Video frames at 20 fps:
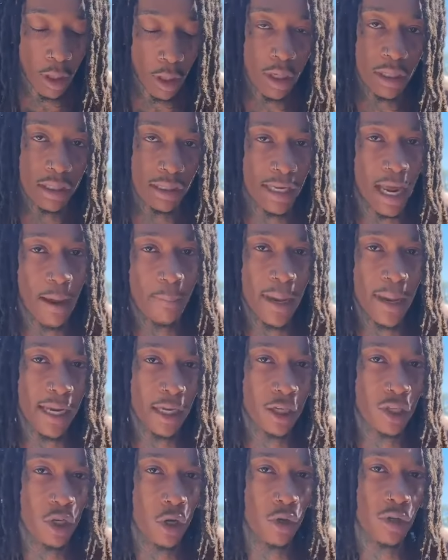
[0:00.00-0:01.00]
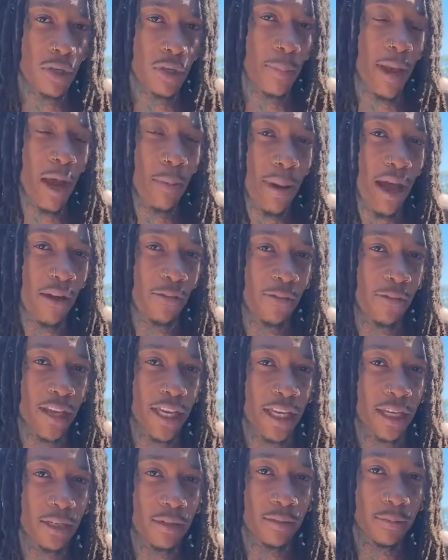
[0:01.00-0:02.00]
Stop making jokes about my
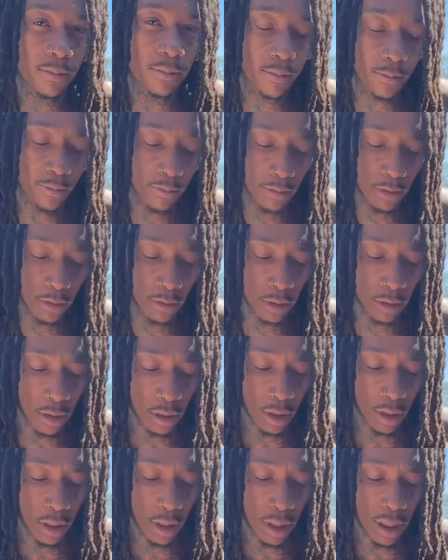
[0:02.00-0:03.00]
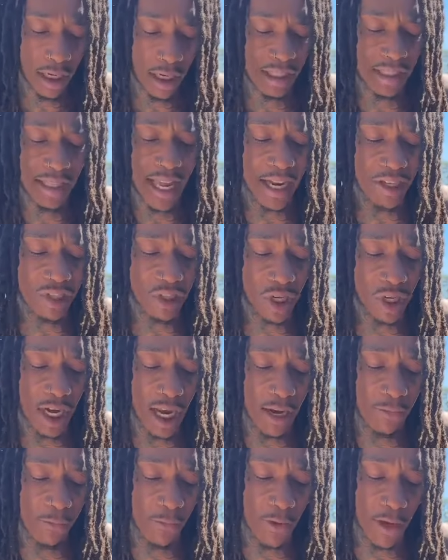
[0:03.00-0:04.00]
feet because that shit
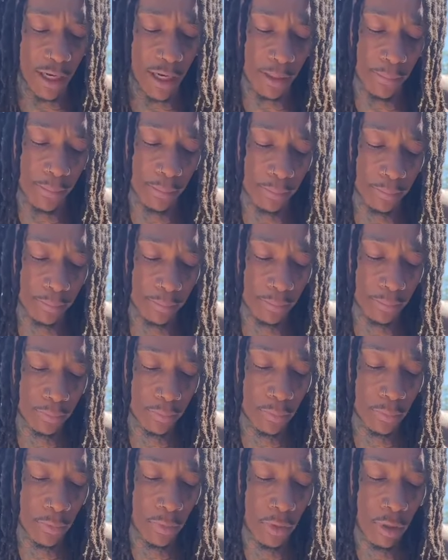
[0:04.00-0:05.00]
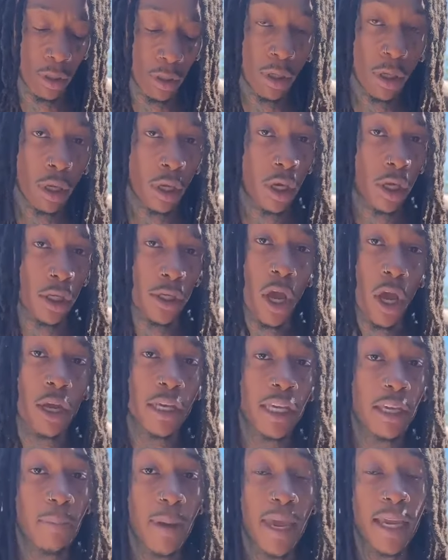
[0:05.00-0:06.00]
ain't funny. Y'all
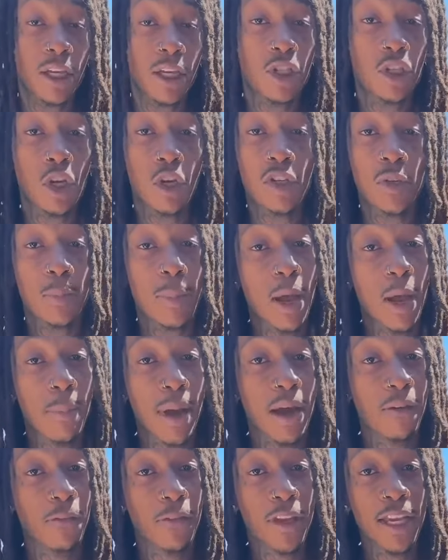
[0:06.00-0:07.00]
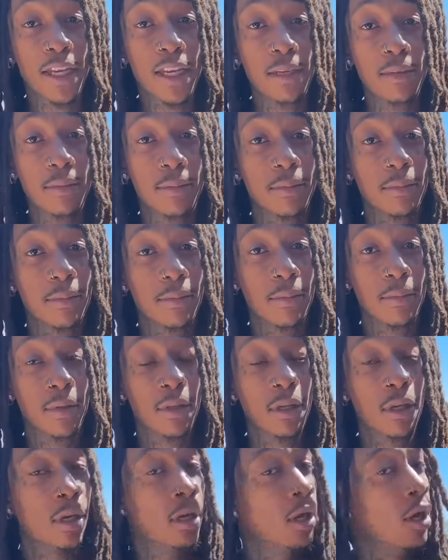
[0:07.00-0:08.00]
keep making jokes about my feet,
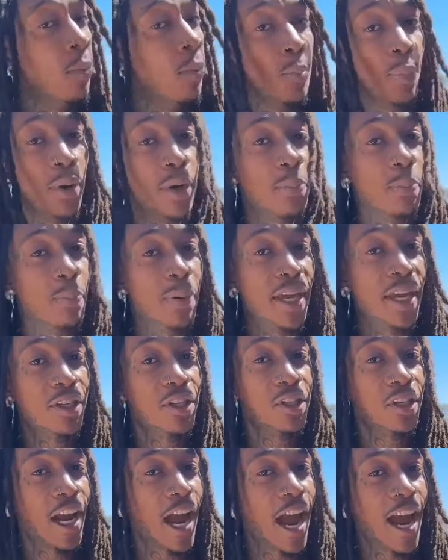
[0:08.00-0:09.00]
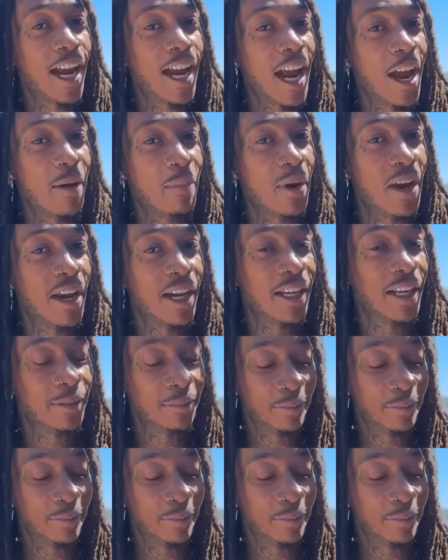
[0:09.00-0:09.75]
but bitch, I got money.